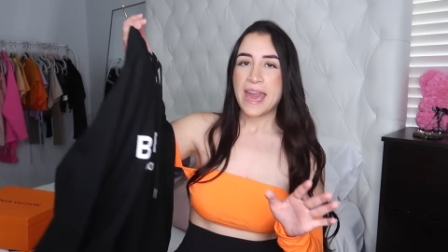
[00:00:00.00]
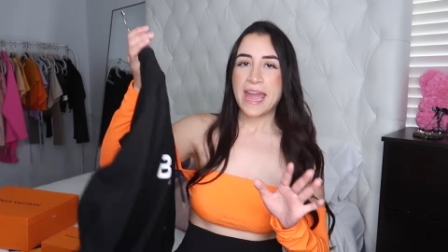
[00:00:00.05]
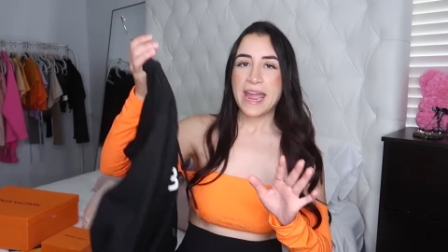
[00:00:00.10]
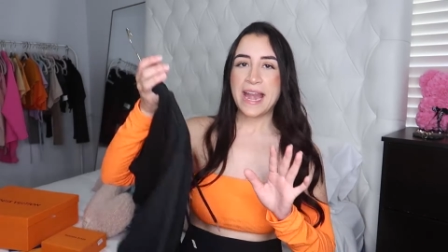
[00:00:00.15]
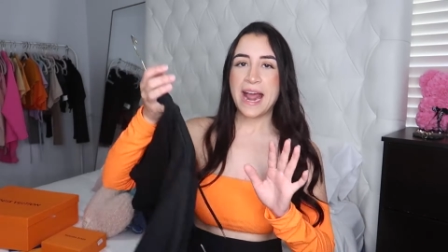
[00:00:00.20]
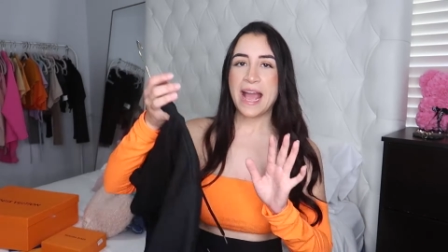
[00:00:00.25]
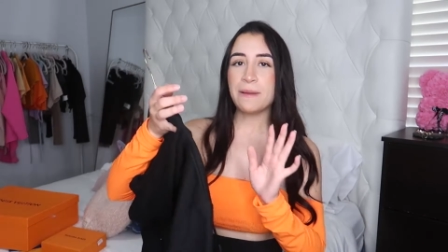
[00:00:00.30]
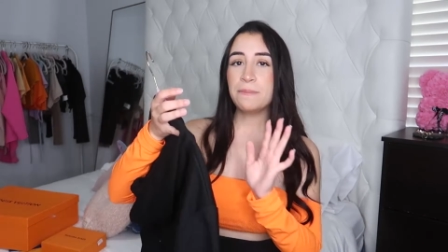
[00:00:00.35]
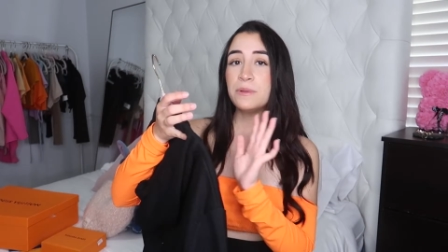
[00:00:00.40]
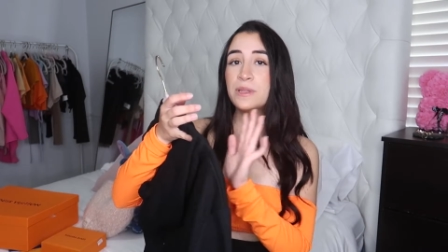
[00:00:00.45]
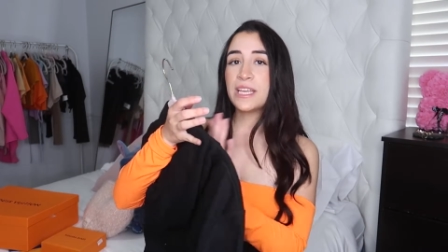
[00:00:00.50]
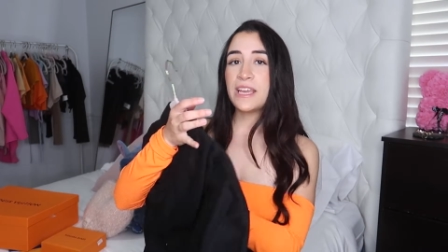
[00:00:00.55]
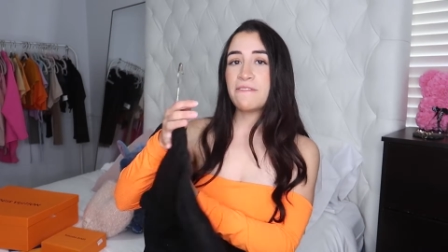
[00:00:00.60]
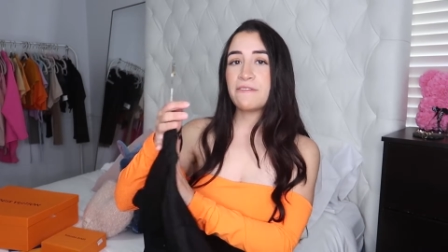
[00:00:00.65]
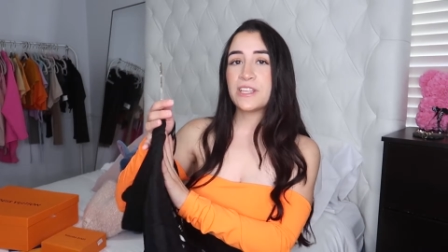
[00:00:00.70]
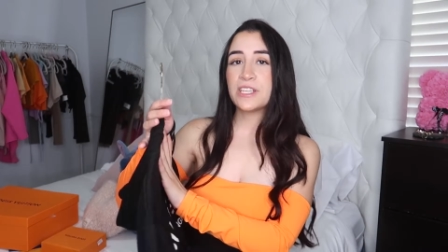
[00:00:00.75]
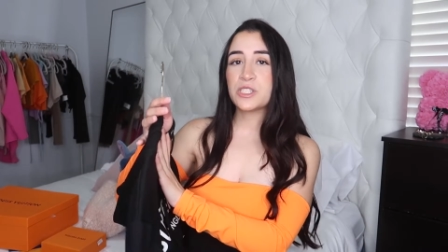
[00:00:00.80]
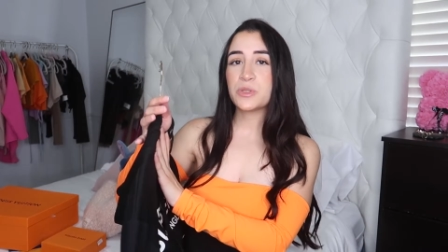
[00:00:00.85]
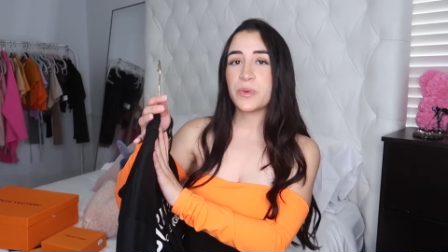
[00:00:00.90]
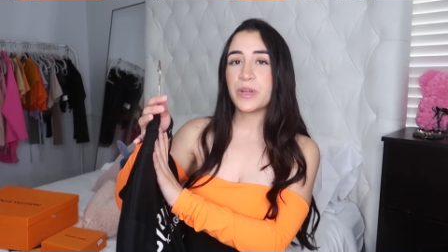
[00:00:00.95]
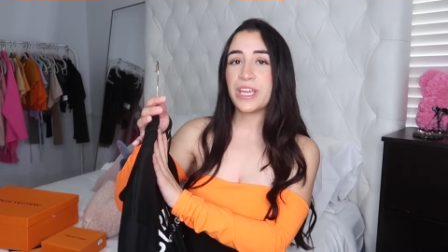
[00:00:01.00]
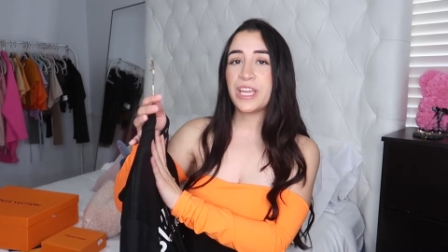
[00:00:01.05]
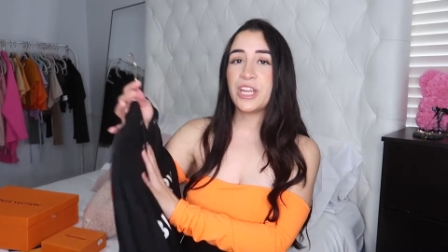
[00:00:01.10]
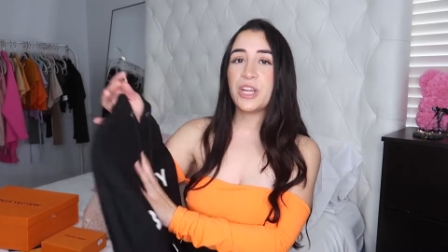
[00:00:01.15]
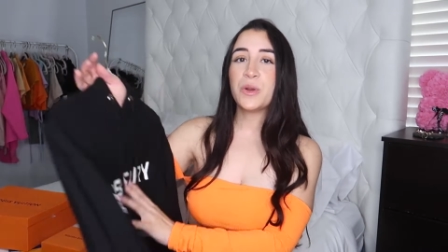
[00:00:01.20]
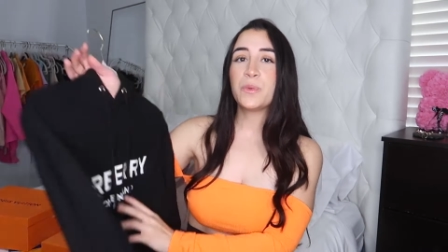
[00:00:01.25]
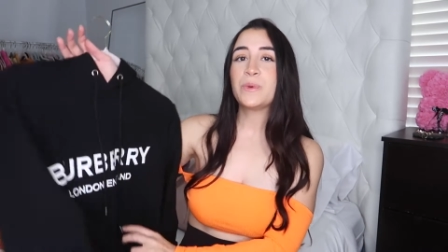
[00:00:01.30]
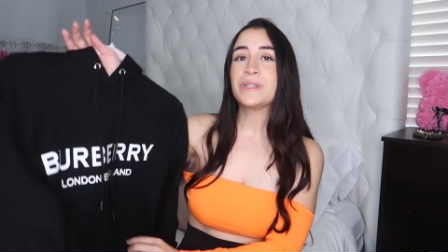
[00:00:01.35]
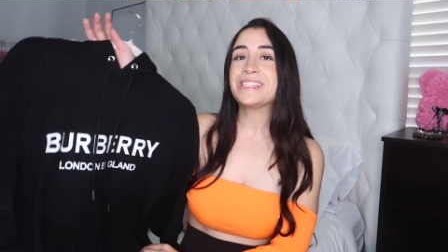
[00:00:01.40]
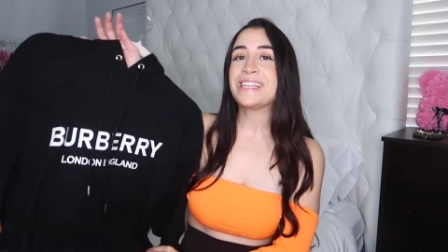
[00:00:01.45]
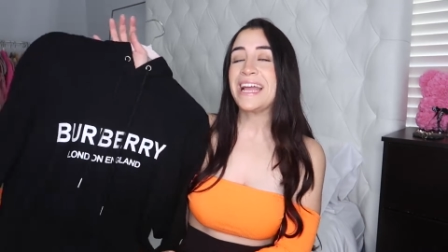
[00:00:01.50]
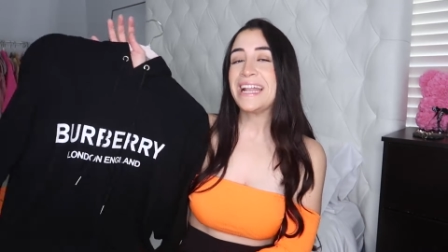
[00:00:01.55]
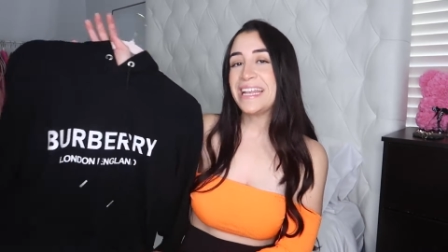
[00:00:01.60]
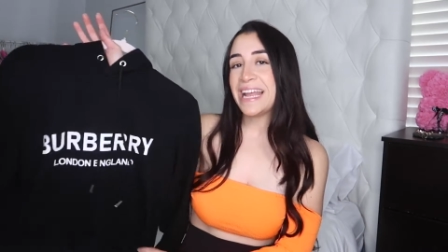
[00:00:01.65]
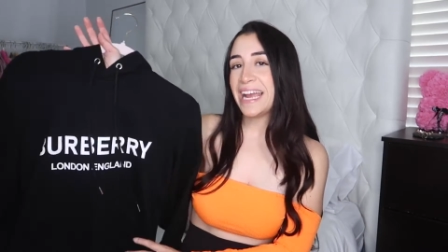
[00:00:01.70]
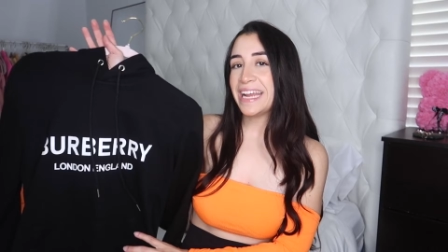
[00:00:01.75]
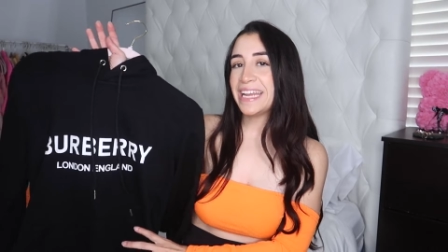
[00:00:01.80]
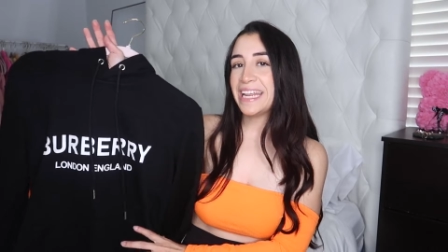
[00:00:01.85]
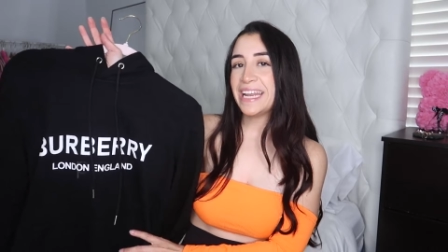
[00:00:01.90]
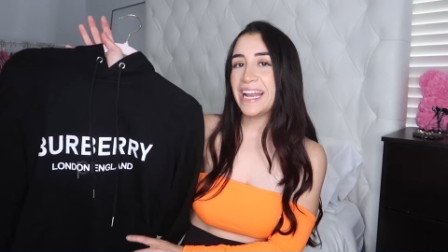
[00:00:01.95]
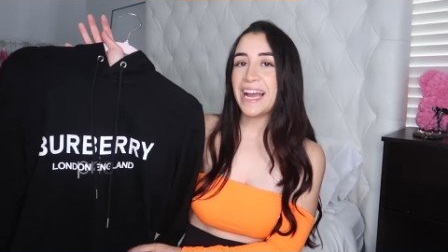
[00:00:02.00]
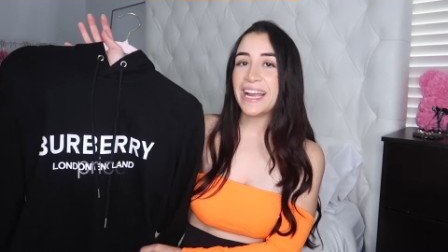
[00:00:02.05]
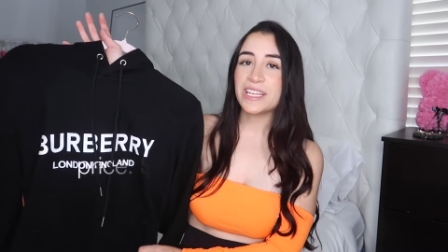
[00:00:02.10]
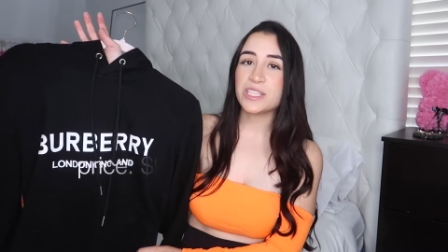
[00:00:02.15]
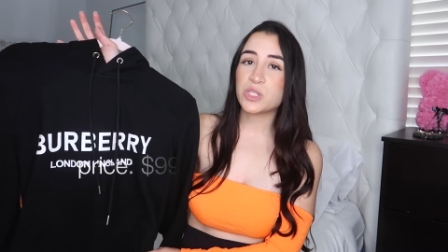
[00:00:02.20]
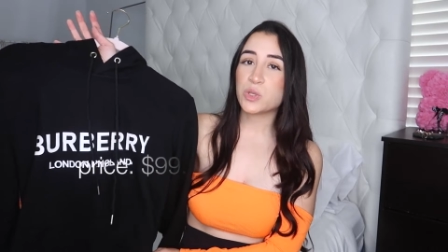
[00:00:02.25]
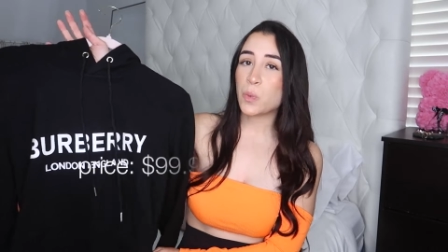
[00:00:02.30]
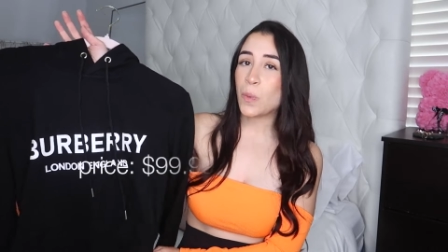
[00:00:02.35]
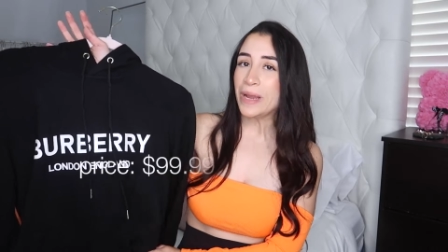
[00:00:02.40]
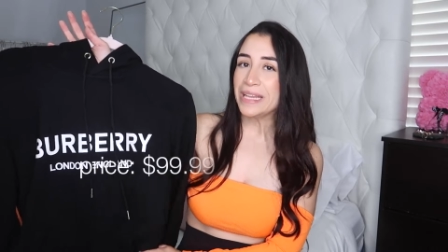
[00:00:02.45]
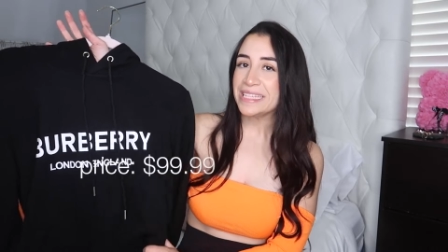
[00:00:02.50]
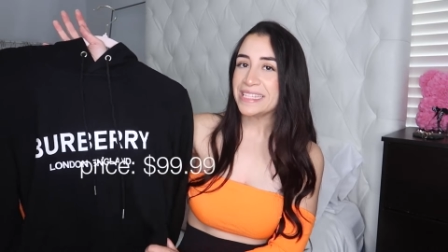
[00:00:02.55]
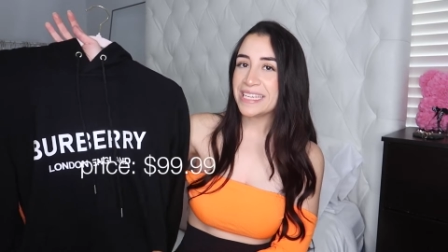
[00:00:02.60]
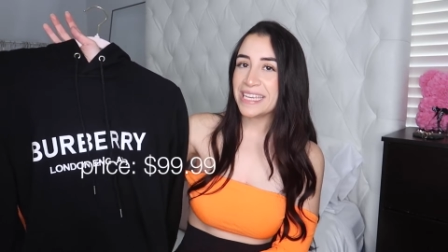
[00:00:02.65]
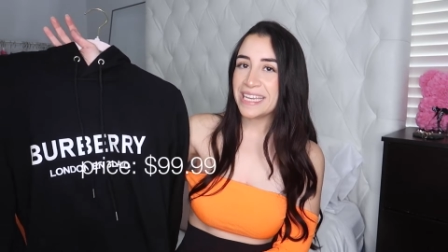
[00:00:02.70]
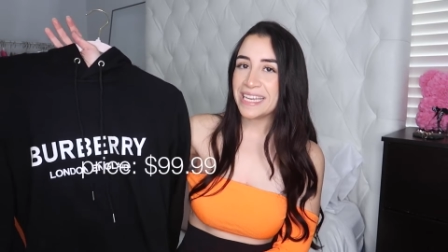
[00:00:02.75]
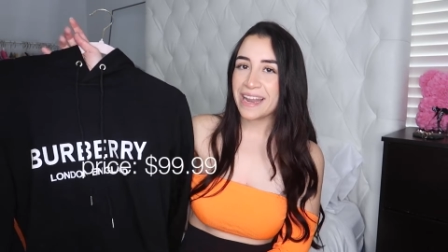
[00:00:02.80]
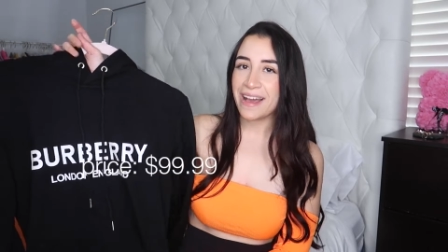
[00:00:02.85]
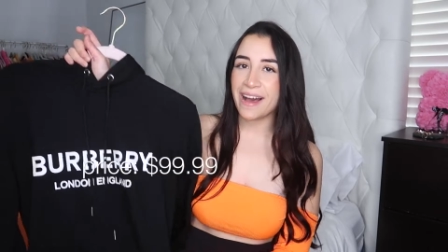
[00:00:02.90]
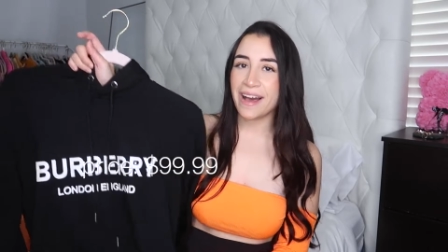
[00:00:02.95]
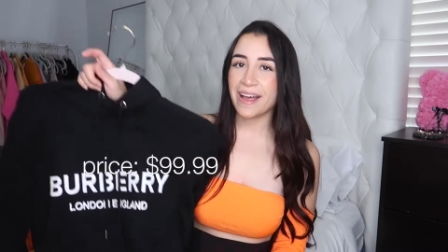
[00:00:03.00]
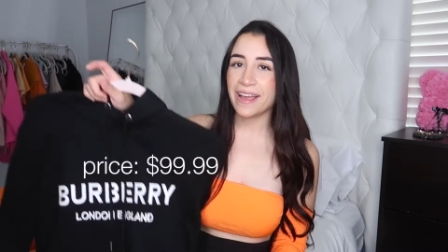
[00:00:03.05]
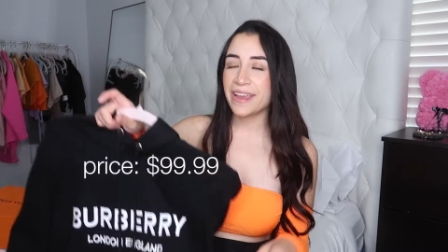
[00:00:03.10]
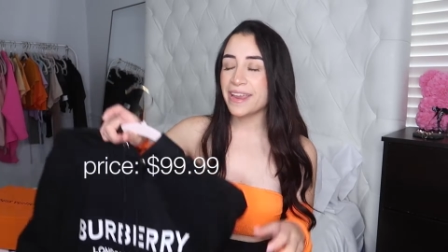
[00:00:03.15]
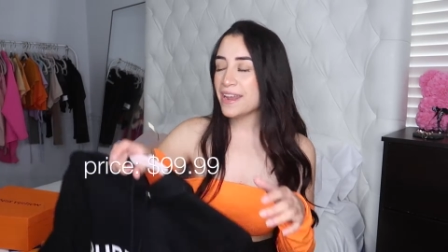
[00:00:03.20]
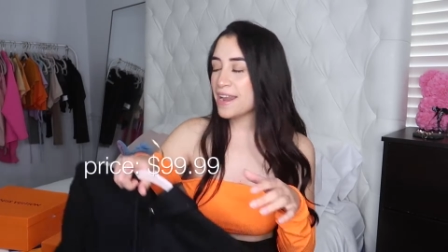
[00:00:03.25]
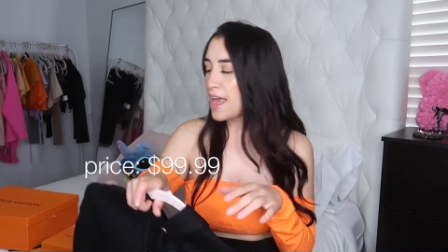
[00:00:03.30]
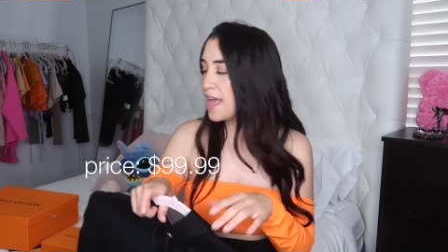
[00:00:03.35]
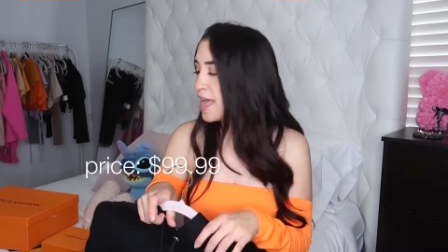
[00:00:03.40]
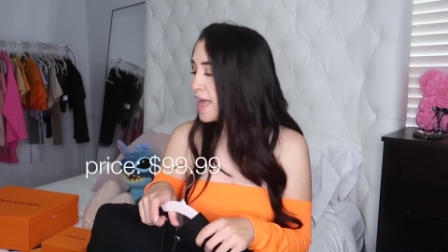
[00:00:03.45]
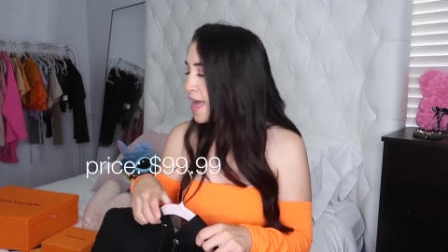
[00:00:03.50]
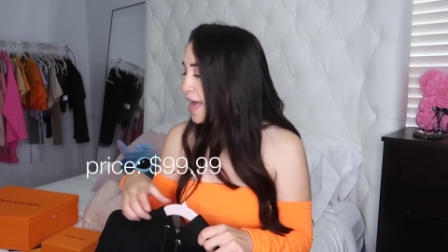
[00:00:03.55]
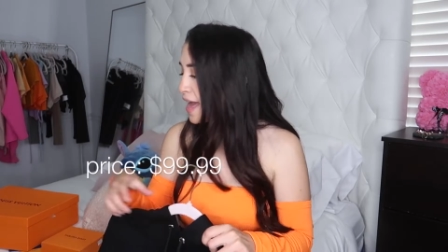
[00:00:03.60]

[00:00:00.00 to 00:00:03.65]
and I believe this right here was $99.29